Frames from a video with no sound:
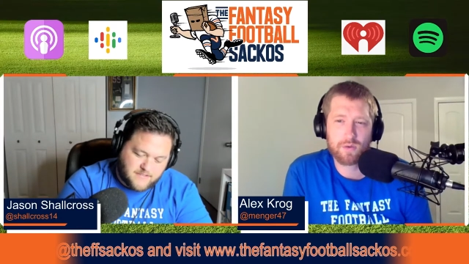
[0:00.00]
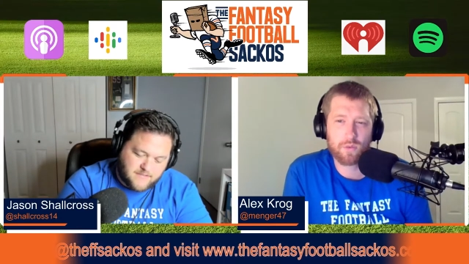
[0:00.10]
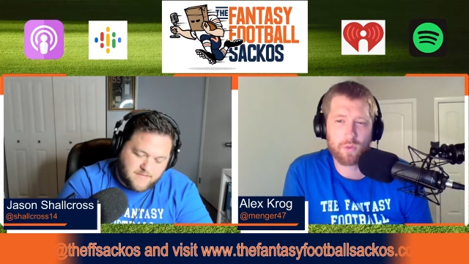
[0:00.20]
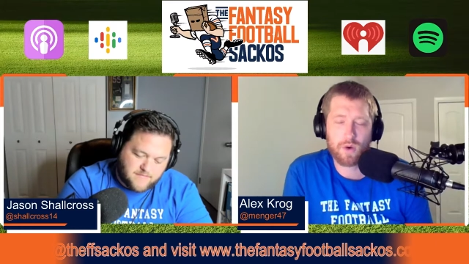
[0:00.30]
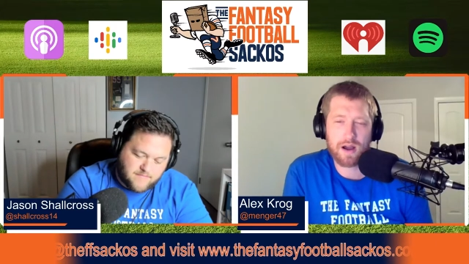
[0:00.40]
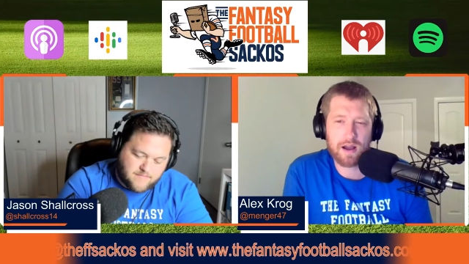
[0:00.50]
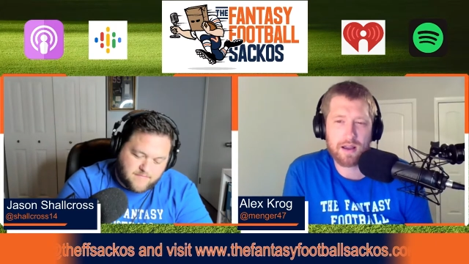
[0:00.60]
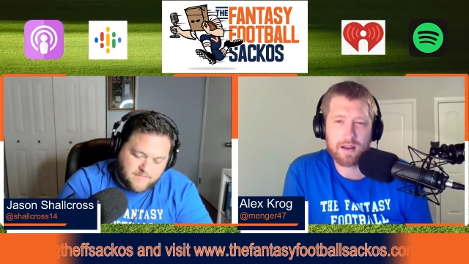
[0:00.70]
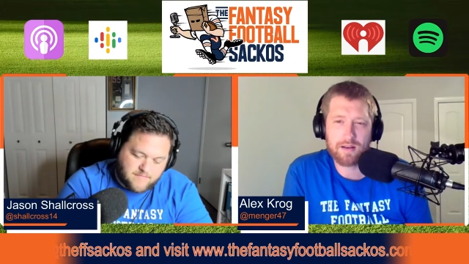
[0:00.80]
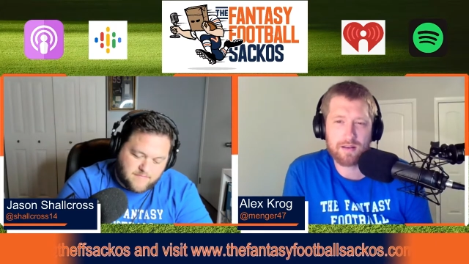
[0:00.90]

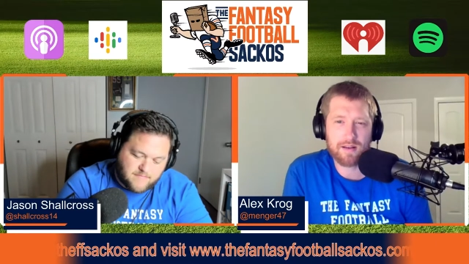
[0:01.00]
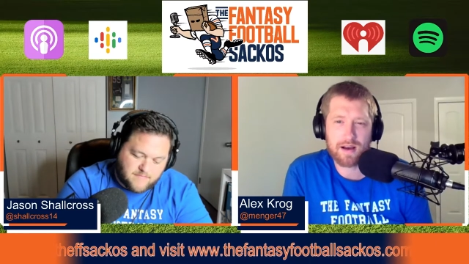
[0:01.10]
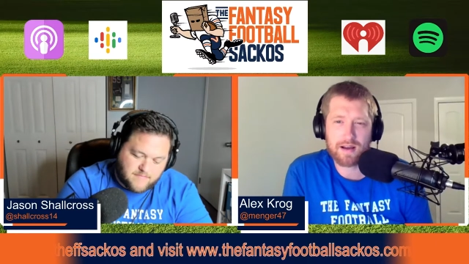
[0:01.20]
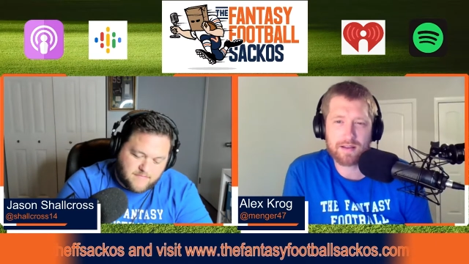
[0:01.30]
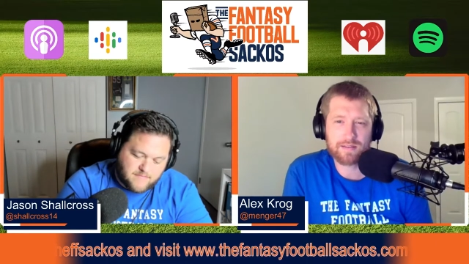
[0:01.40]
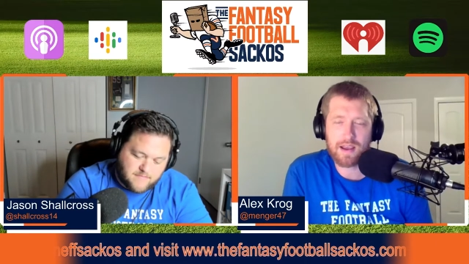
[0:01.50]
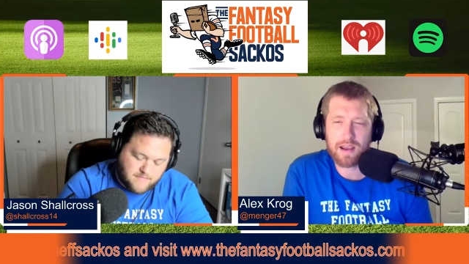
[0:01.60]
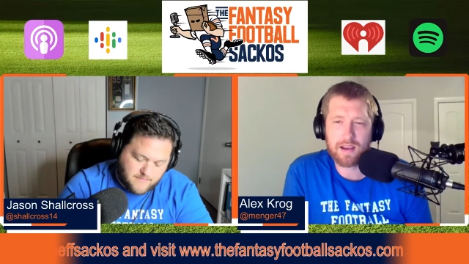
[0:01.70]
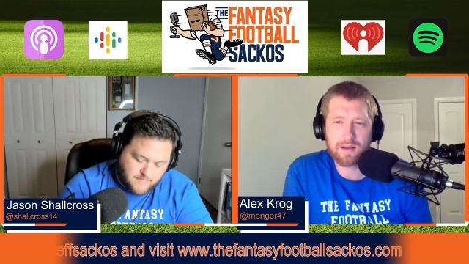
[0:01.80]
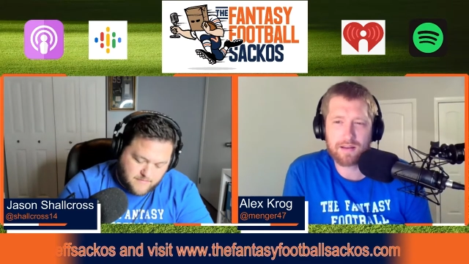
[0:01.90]
Speaker 1: why not
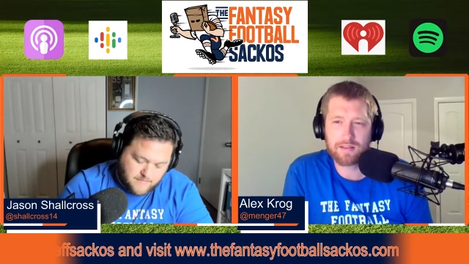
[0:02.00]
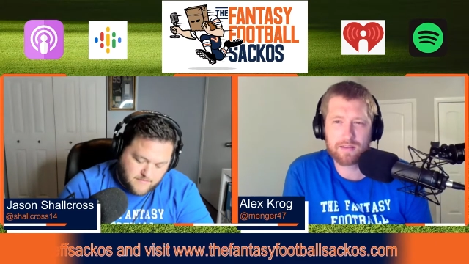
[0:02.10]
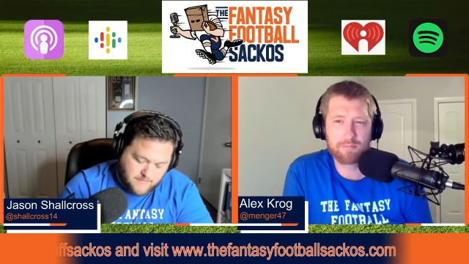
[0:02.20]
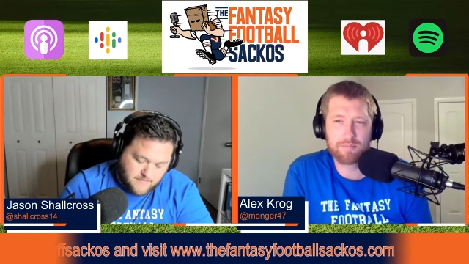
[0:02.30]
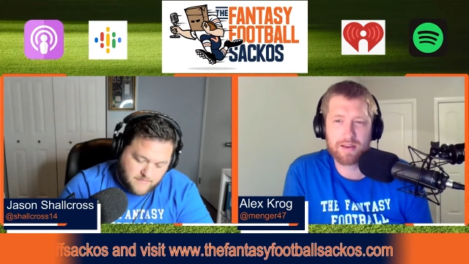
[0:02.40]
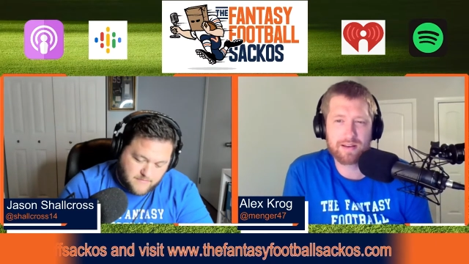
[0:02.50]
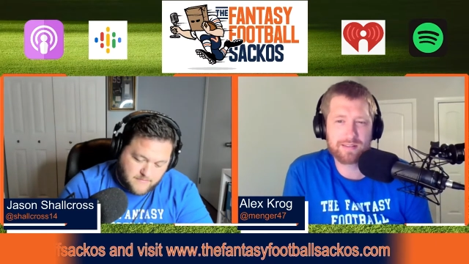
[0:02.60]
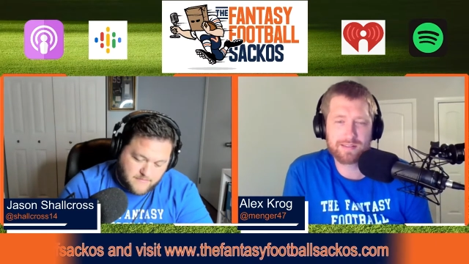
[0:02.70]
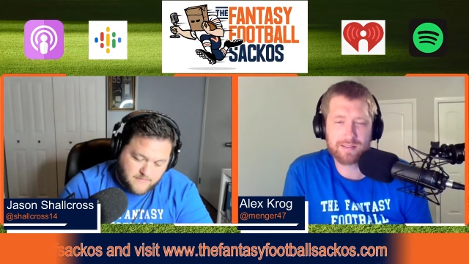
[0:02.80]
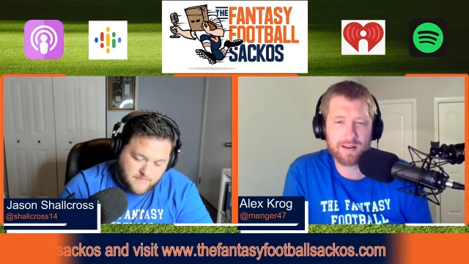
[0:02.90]
take the
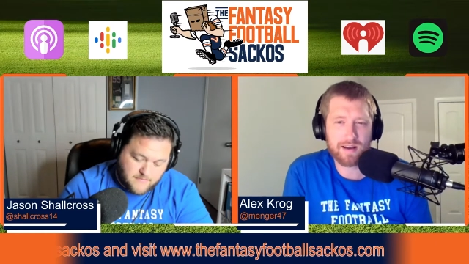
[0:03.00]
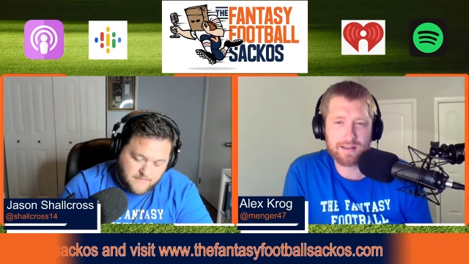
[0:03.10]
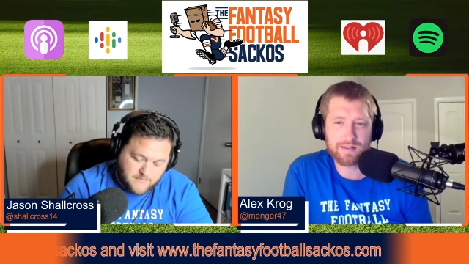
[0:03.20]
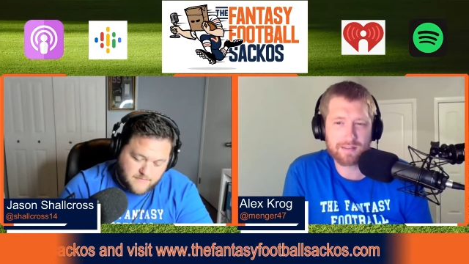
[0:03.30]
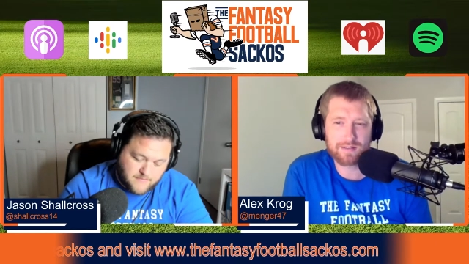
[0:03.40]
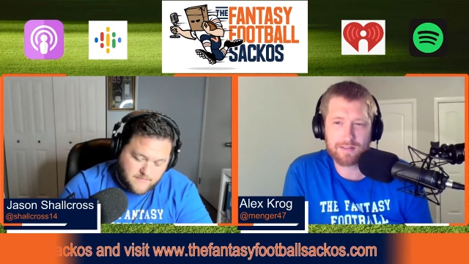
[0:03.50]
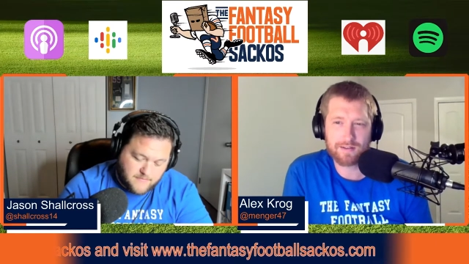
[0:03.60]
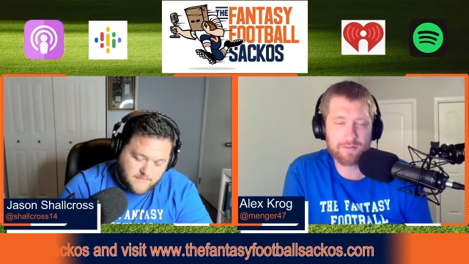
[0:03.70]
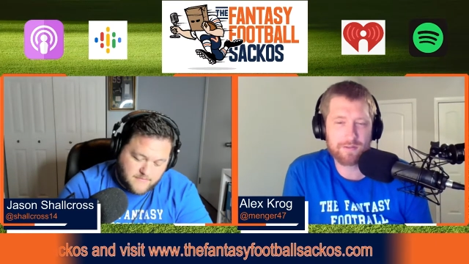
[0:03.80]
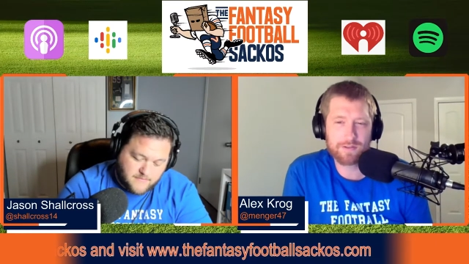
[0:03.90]
biggest slice
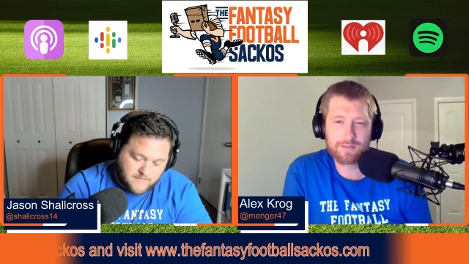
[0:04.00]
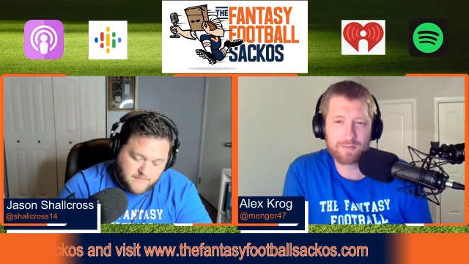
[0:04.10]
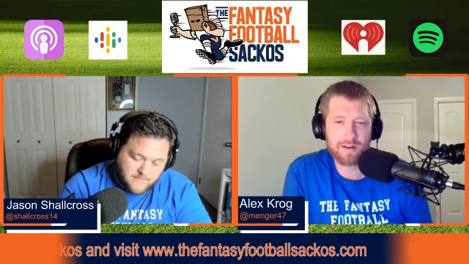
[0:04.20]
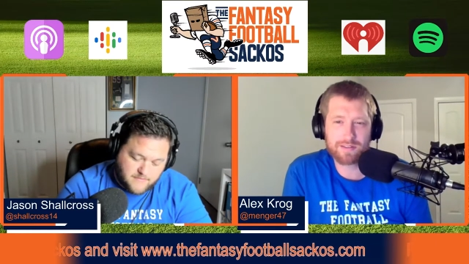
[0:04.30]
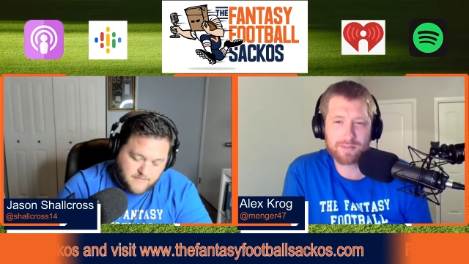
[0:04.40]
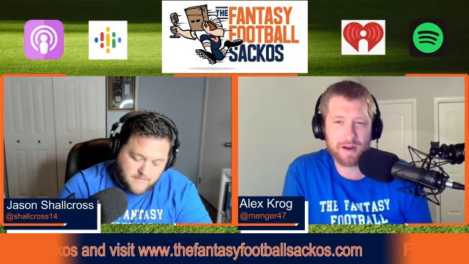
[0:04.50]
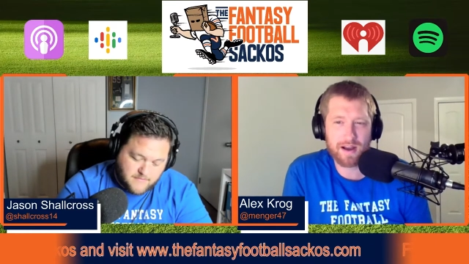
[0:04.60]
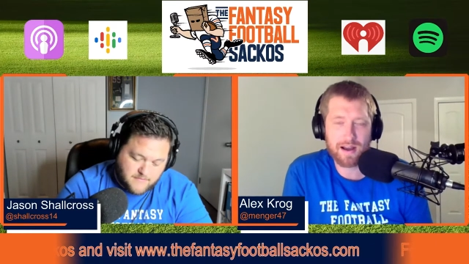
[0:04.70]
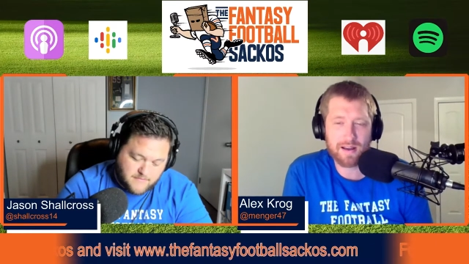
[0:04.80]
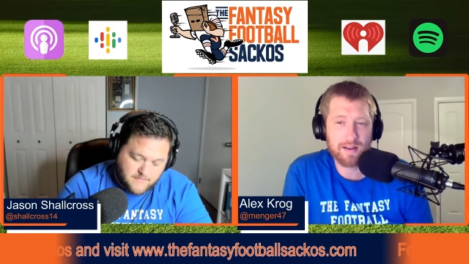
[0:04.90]
of the smallest
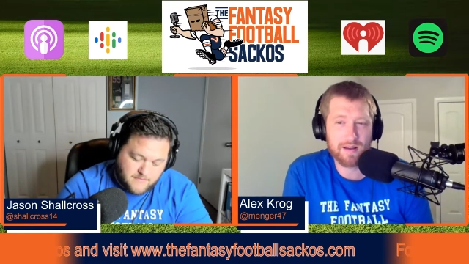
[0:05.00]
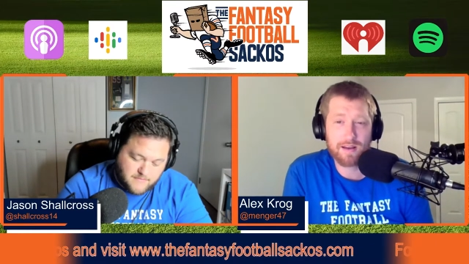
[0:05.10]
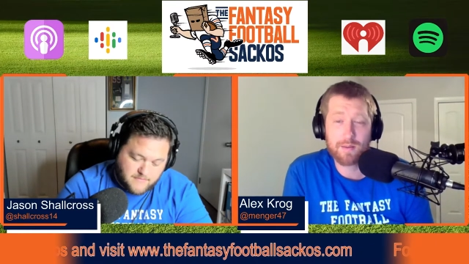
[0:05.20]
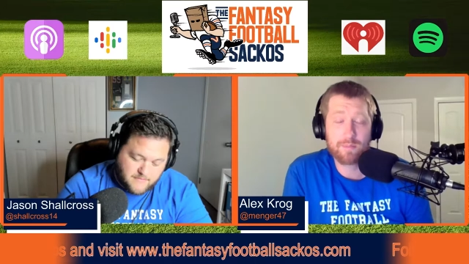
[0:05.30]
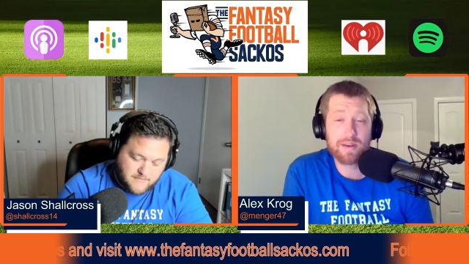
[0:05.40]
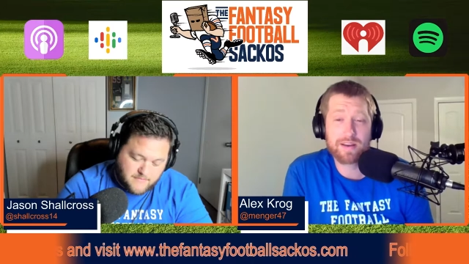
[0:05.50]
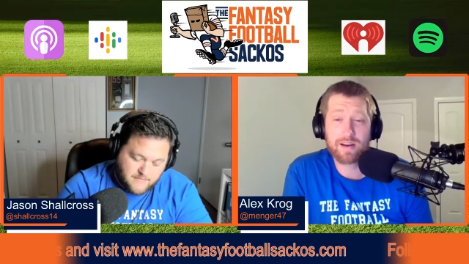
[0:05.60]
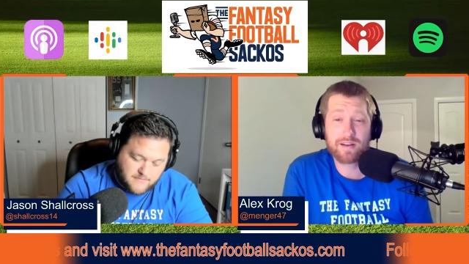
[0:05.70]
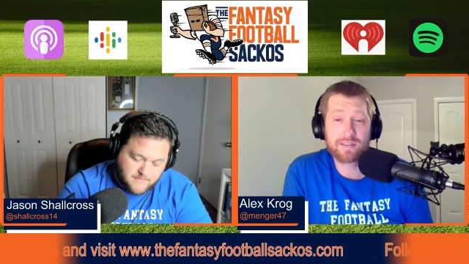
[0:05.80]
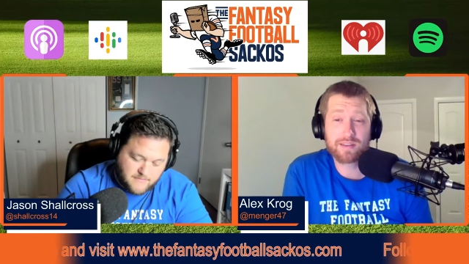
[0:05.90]
pie?
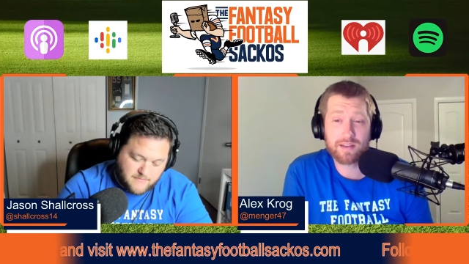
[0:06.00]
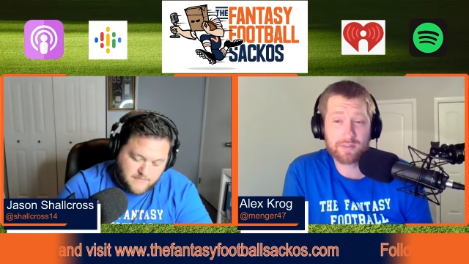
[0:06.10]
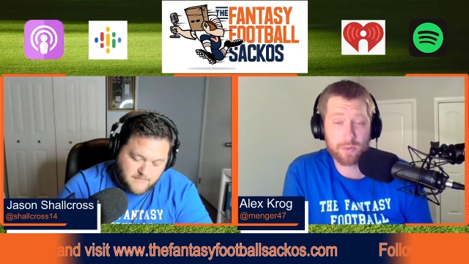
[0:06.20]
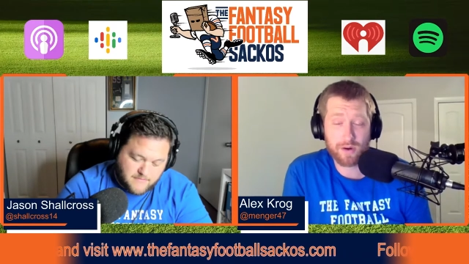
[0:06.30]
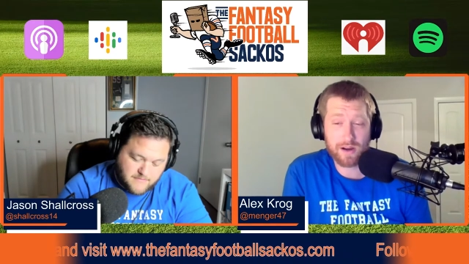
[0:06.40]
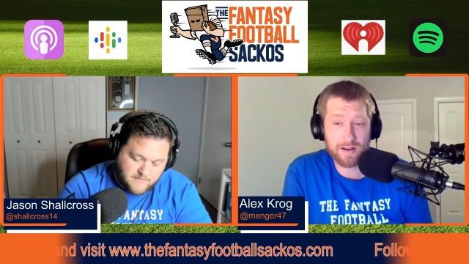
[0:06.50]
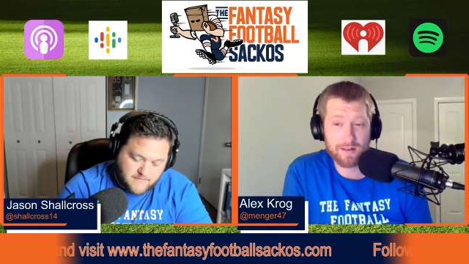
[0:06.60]
Because guess what?